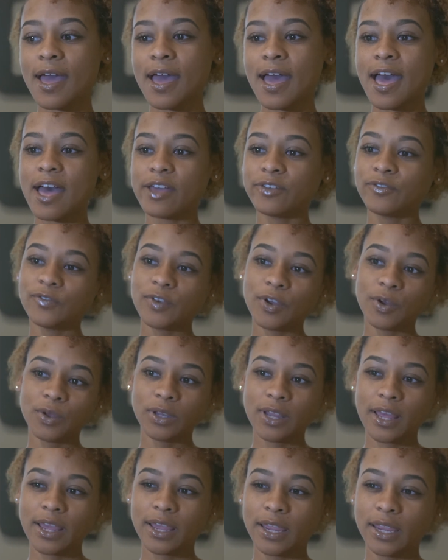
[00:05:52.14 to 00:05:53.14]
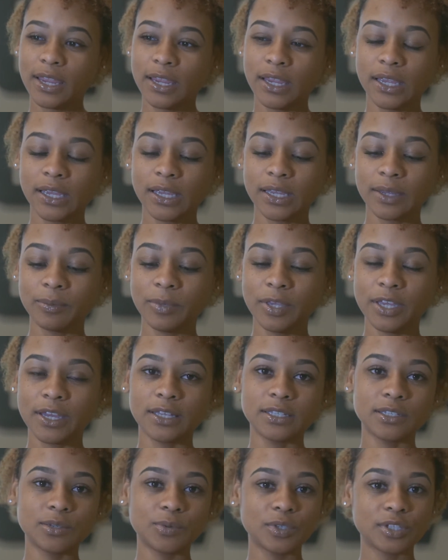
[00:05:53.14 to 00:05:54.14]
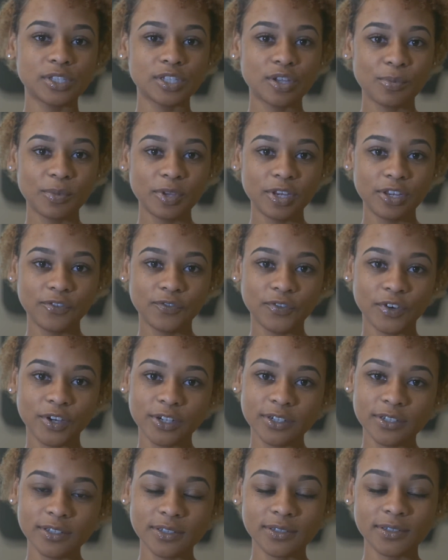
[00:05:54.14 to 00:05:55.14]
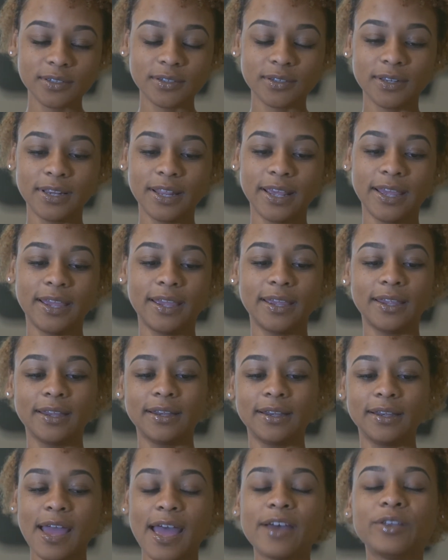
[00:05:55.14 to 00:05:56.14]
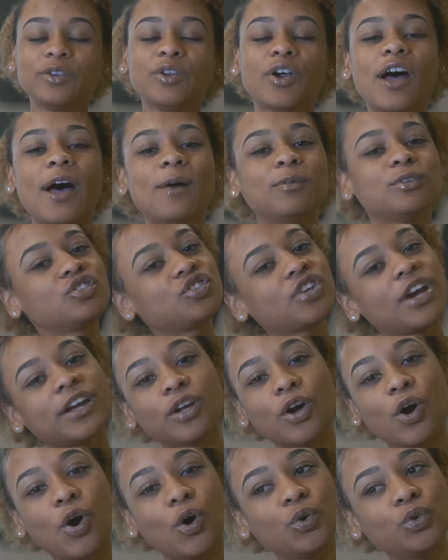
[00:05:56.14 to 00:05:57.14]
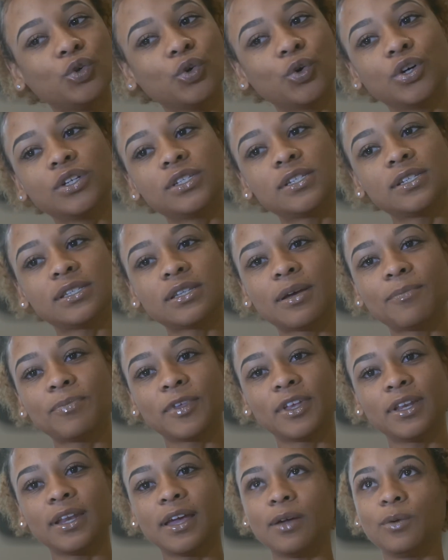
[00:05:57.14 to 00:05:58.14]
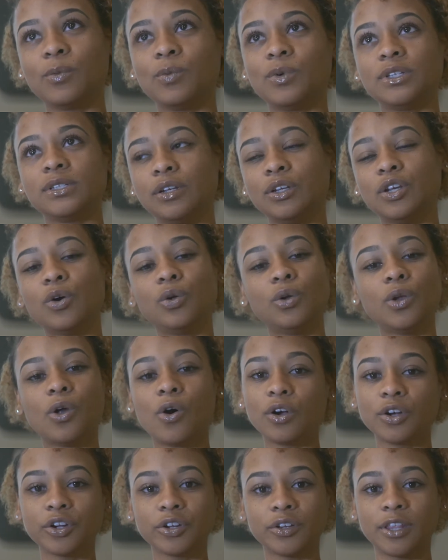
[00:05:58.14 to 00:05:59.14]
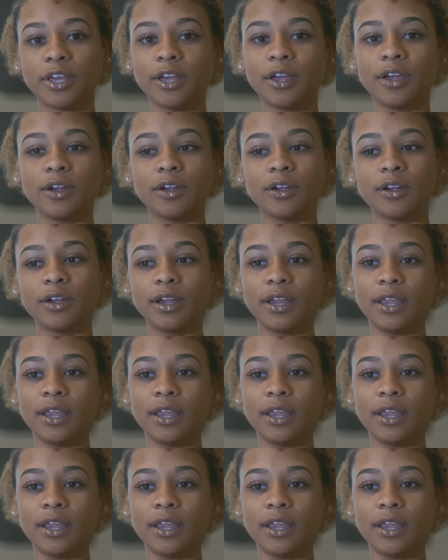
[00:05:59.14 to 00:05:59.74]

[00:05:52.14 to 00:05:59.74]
I felt like because it was so many firsts that, I don't know, I was trying to hold on to something that was no longer there.